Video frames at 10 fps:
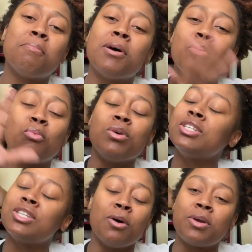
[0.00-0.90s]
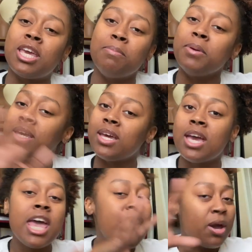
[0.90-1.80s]
but we just gonna keep it.
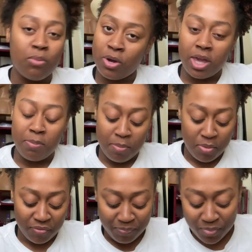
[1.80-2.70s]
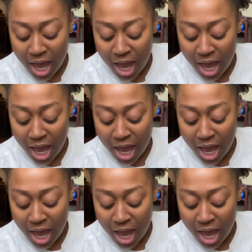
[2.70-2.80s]
We're gonna keep it moving.